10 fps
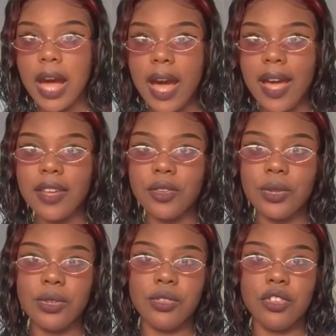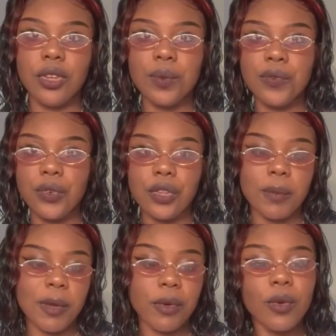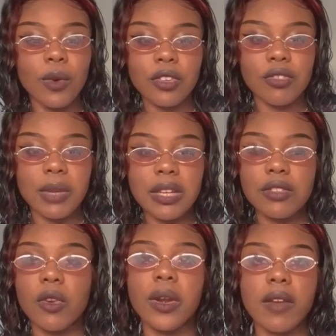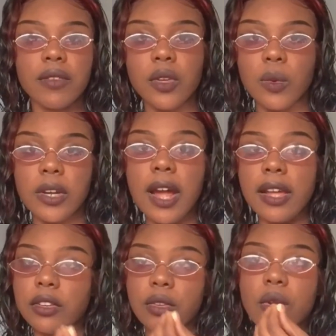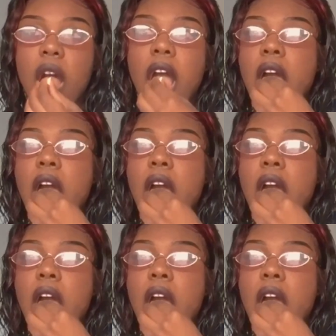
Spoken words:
I do YouTube for the people who watch me, so whatever you want I do.